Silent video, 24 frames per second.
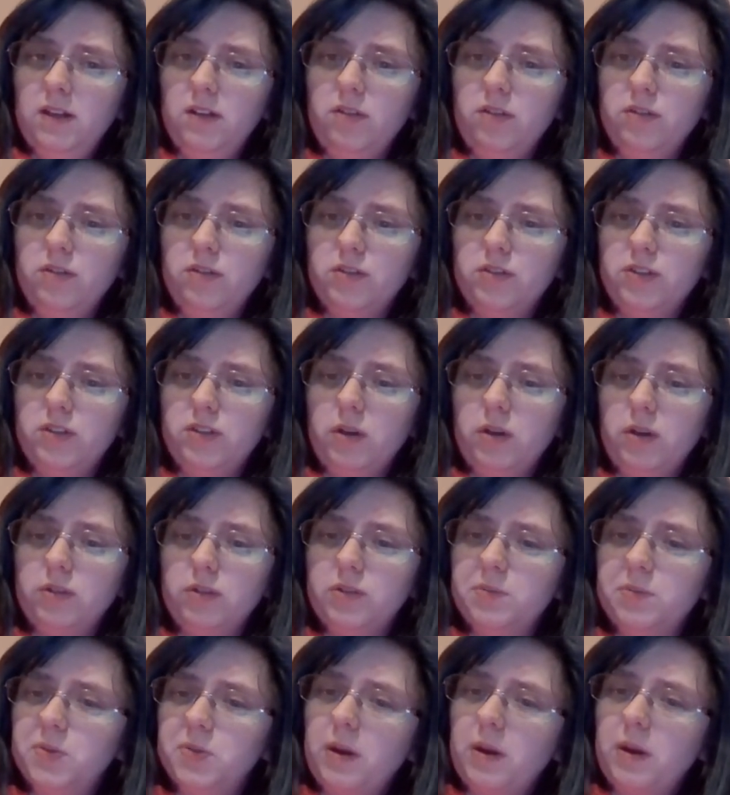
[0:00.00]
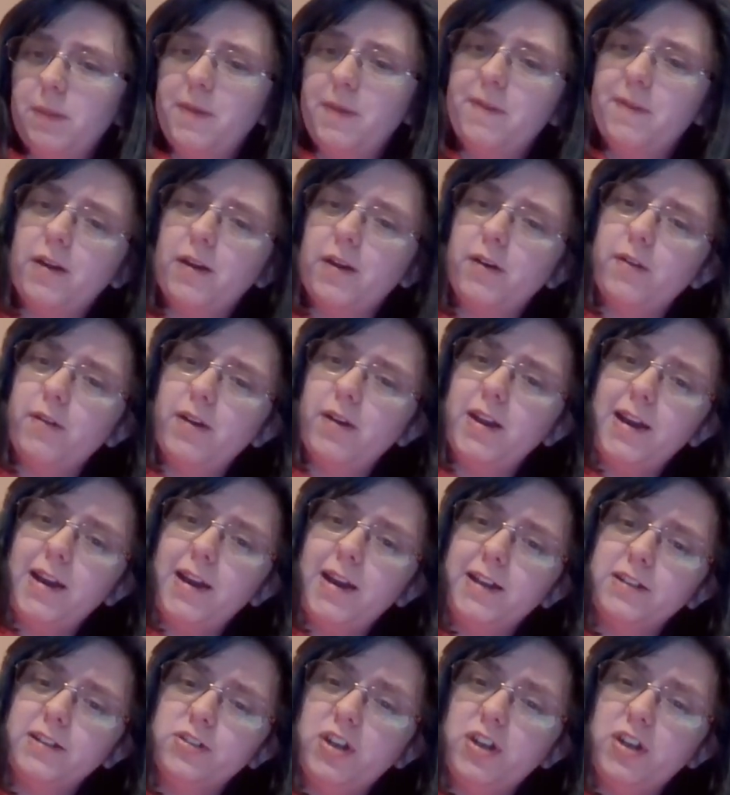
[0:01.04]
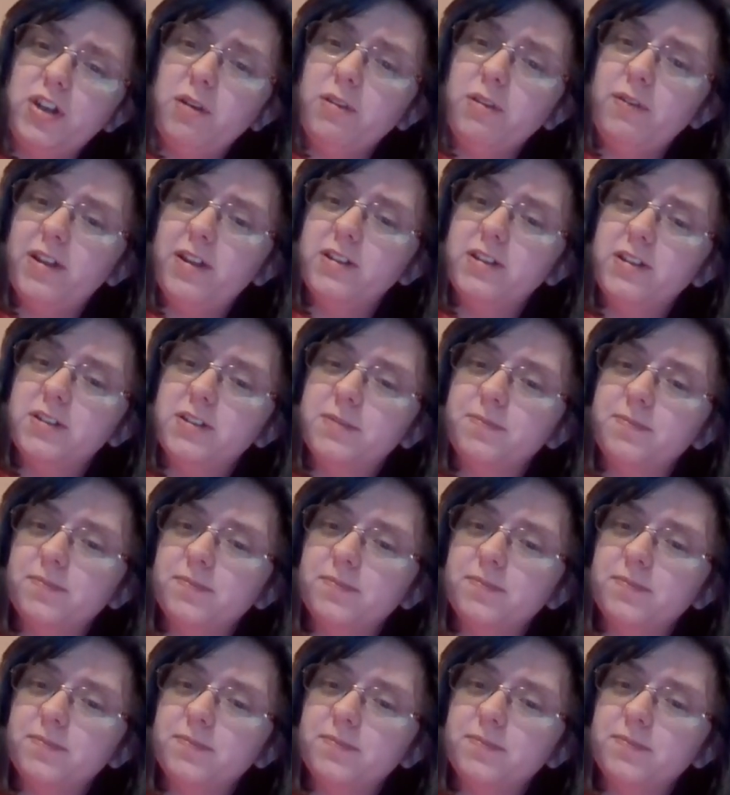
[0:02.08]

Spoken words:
Also subscribe if you haven't already and share with your friends.